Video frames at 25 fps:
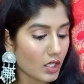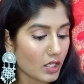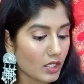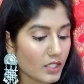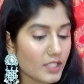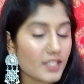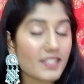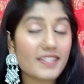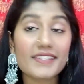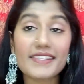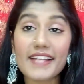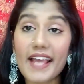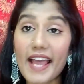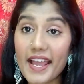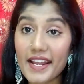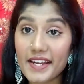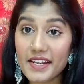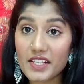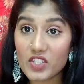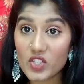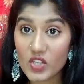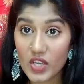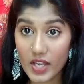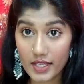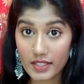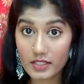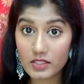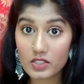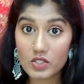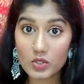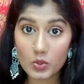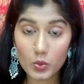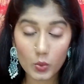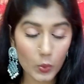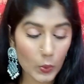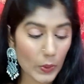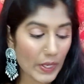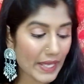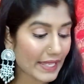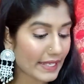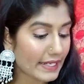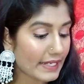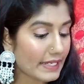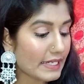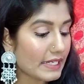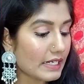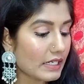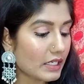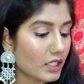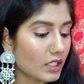stand a chance to
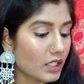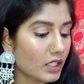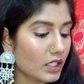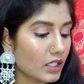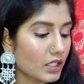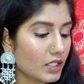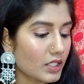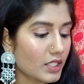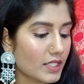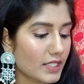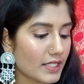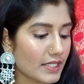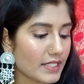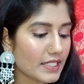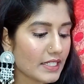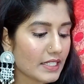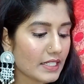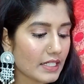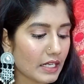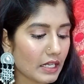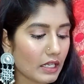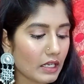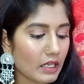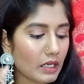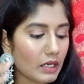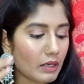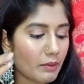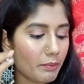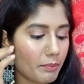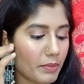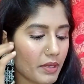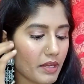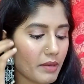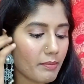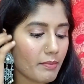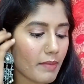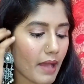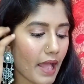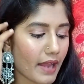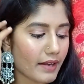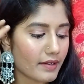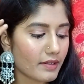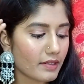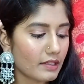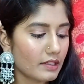win a City Color Be Matte